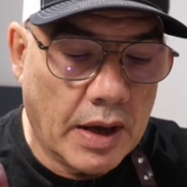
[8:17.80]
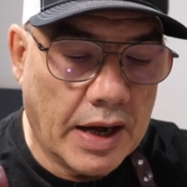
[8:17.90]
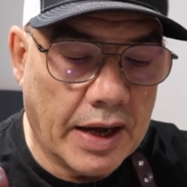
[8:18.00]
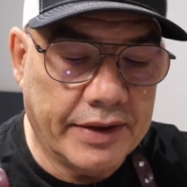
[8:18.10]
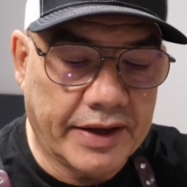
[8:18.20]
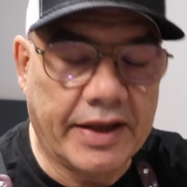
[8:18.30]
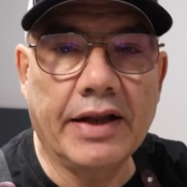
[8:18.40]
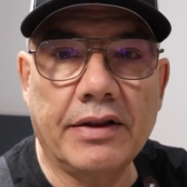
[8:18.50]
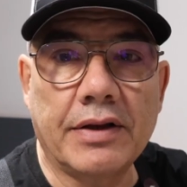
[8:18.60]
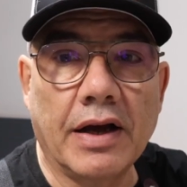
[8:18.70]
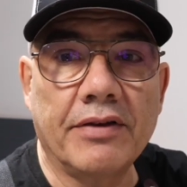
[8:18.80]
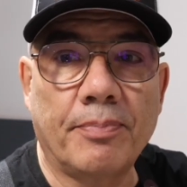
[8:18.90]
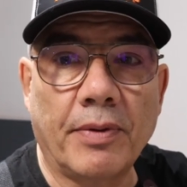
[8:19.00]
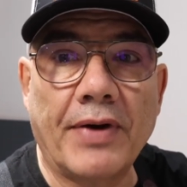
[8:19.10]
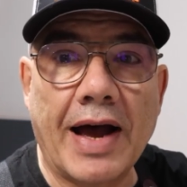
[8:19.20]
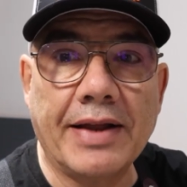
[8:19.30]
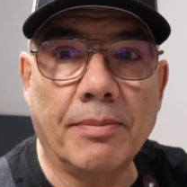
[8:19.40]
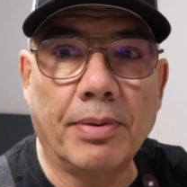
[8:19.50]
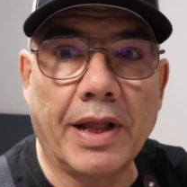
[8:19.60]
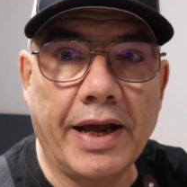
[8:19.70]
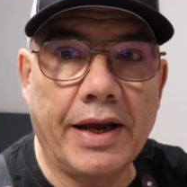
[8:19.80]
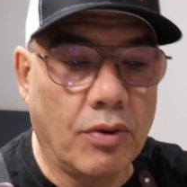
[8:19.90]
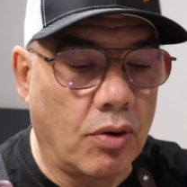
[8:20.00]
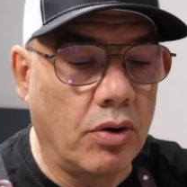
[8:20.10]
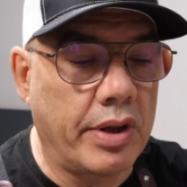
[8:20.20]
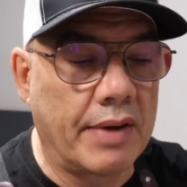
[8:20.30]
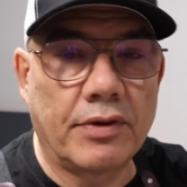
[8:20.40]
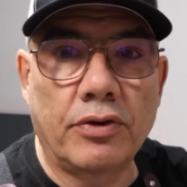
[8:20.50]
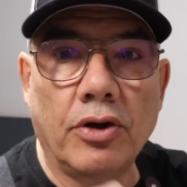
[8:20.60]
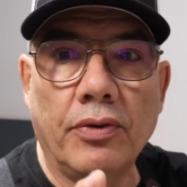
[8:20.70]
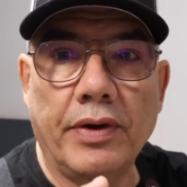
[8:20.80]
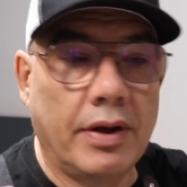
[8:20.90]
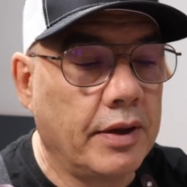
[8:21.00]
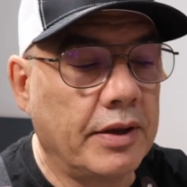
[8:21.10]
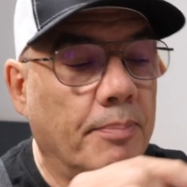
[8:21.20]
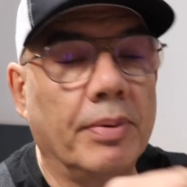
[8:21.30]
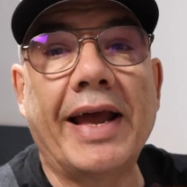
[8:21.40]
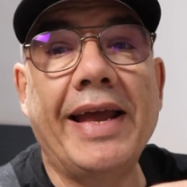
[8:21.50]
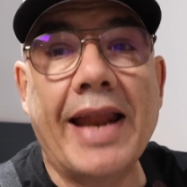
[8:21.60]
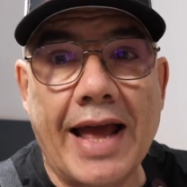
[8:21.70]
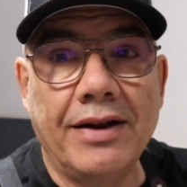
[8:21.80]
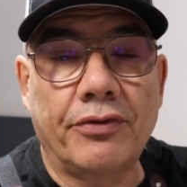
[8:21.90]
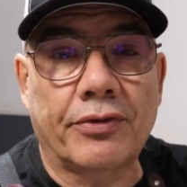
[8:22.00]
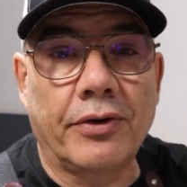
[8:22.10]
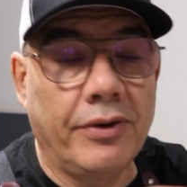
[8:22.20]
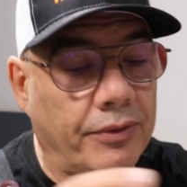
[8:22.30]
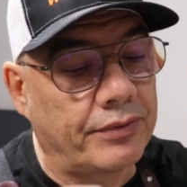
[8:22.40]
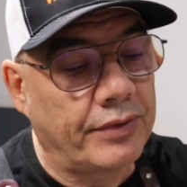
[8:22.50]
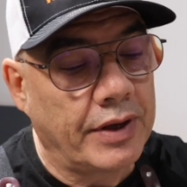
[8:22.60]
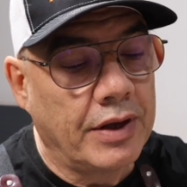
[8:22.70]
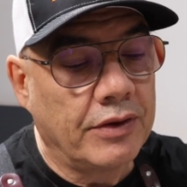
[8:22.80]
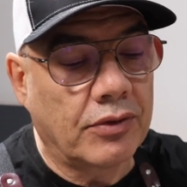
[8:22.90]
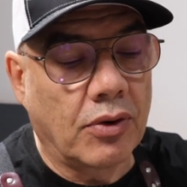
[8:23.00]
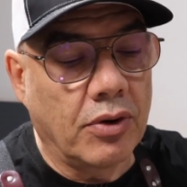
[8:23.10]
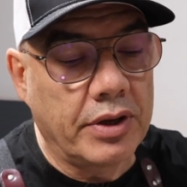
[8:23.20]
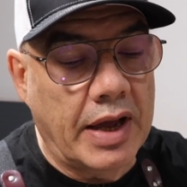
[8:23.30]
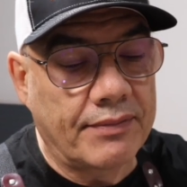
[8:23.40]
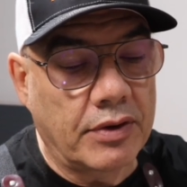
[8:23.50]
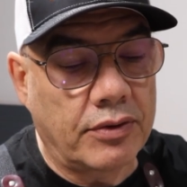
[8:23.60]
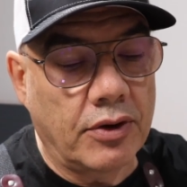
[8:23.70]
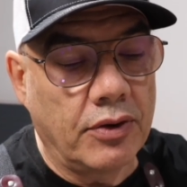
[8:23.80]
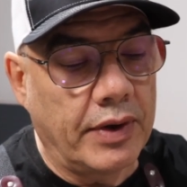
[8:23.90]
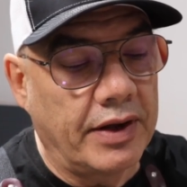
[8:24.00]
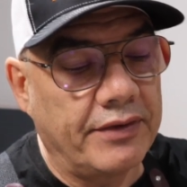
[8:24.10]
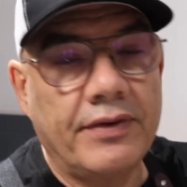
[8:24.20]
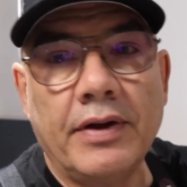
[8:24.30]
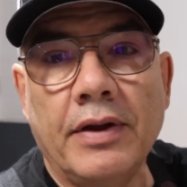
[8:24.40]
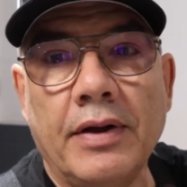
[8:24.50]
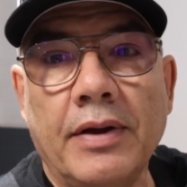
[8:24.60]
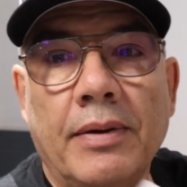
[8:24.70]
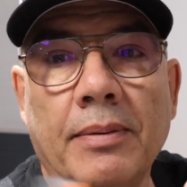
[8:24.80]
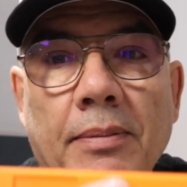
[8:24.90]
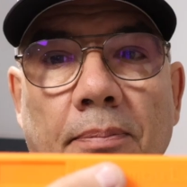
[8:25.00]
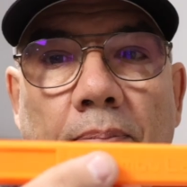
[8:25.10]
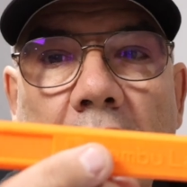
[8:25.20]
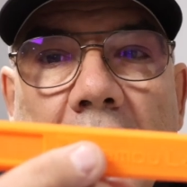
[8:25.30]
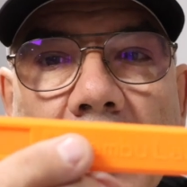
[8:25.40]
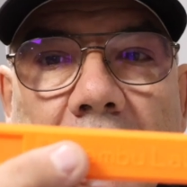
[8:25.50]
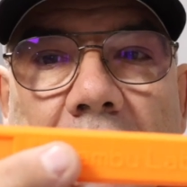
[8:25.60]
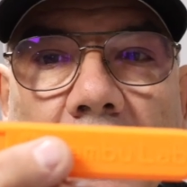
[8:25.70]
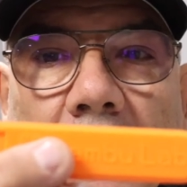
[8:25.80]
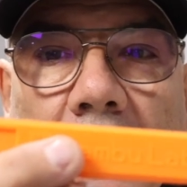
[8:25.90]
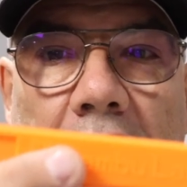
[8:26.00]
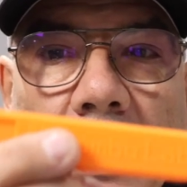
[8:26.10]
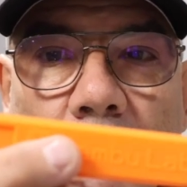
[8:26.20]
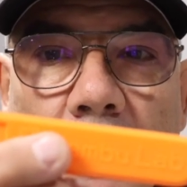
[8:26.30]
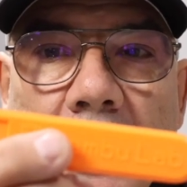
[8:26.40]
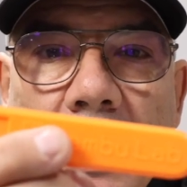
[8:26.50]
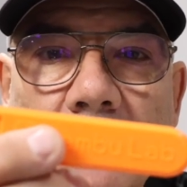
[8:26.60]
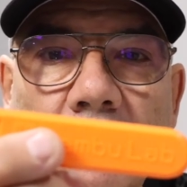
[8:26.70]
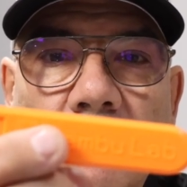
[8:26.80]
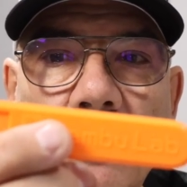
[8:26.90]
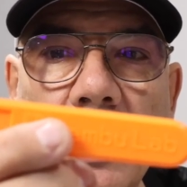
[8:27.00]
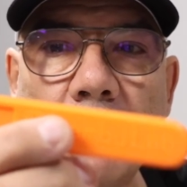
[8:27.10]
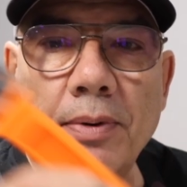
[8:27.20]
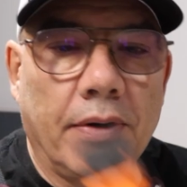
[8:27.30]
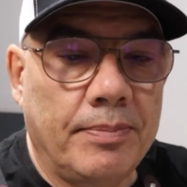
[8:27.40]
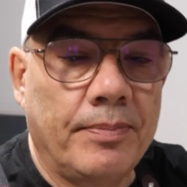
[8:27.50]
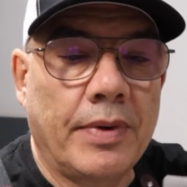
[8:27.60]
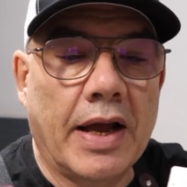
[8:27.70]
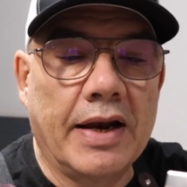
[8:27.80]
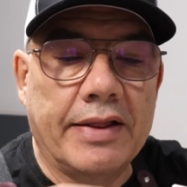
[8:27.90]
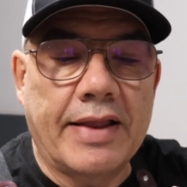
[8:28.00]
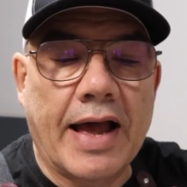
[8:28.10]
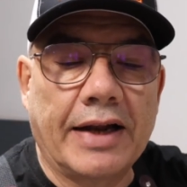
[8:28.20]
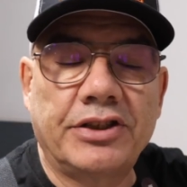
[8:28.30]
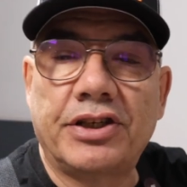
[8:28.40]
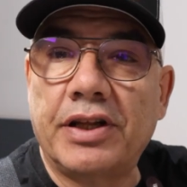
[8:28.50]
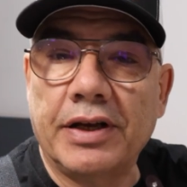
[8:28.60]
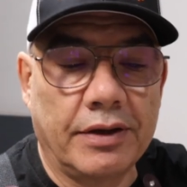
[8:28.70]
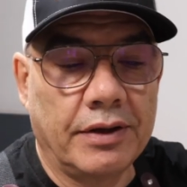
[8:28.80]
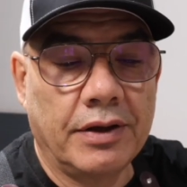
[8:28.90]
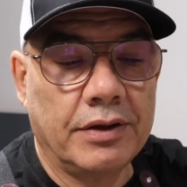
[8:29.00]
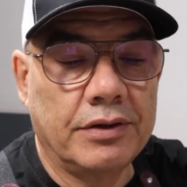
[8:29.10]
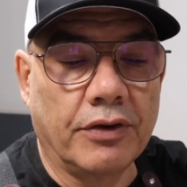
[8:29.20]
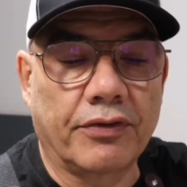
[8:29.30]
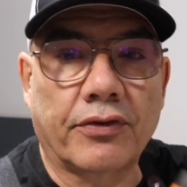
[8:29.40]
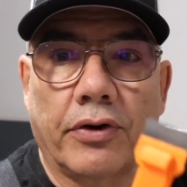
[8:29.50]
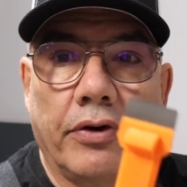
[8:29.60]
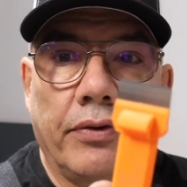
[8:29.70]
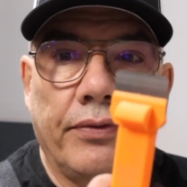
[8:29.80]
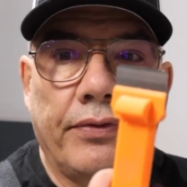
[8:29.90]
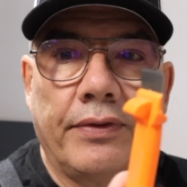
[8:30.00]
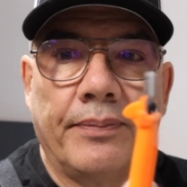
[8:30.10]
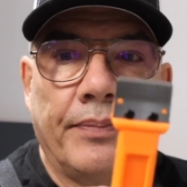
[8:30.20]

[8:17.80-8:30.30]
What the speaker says: The kit does provide the blade. All you have to do, the blade and the screws. So all you have to do is print out the scraper and attach the screws,